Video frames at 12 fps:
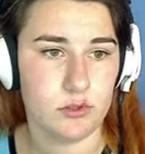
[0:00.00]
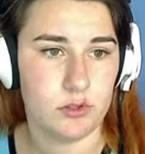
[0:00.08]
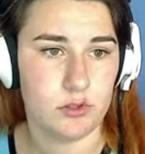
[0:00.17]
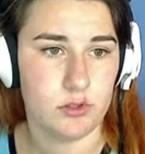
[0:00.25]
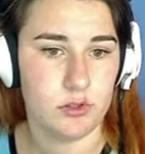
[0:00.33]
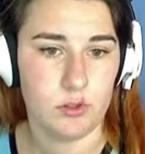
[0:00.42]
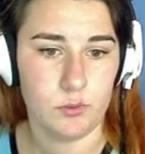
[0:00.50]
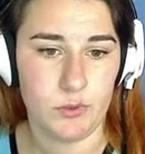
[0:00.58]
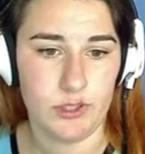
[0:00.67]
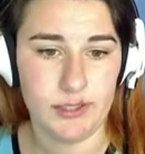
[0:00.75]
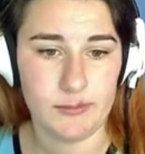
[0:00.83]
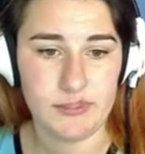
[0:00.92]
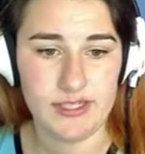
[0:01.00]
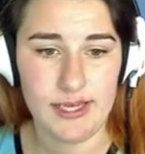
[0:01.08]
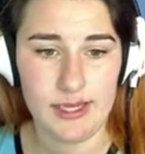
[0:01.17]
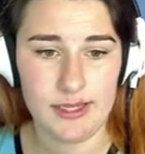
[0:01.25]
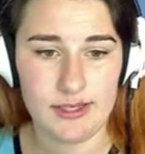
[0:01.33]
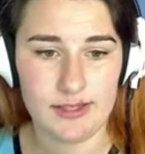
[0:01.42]
We got number
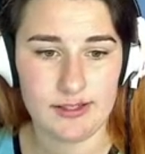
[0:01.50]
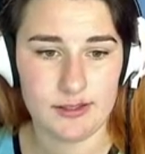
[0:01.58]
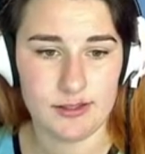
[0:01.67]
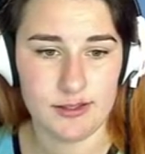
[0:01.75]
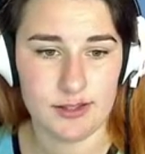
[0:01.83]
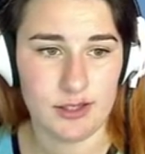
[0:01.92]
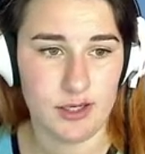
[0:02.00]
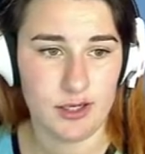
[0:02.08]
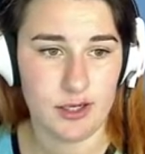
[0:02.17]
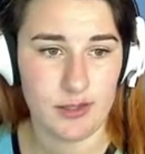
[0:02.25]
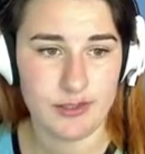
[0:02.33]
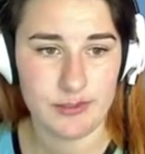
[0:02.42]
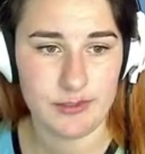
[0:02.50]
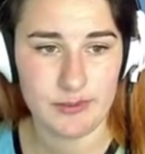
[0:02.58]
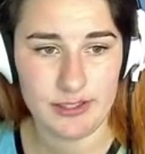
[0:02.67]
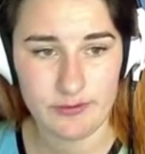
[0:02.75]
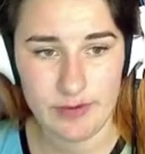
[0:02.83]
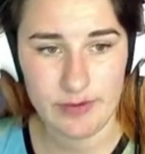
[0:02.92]
ten. Oh, and then we need a random
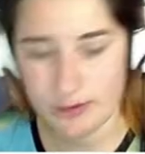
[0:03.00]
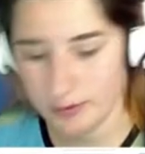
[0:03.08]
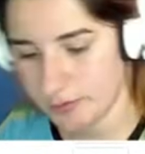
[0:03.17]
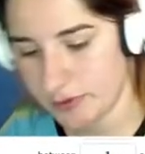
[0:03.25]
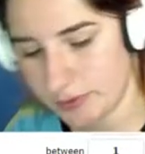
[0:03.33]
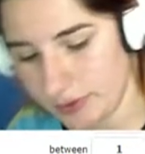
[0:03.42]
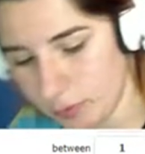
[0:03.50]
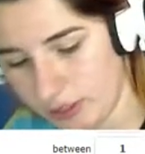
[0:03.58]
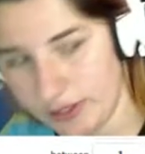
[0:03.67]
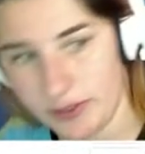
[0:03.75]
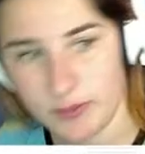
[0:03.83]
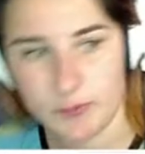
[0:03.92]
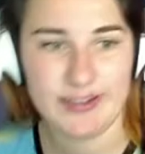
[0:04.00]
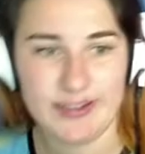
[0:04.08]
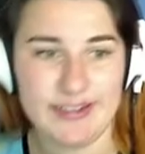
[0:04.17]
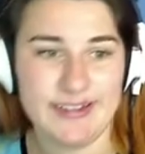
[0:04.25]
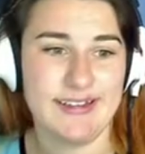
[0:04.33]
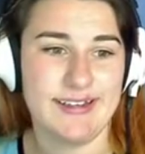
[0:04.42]
number between one and three.
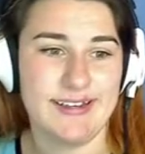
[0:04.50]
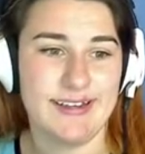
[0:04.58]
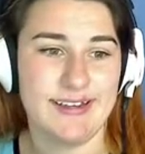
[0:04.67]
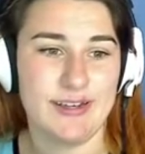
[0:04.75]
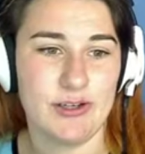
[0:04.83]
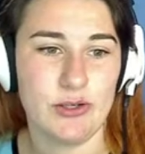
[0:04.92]
Go.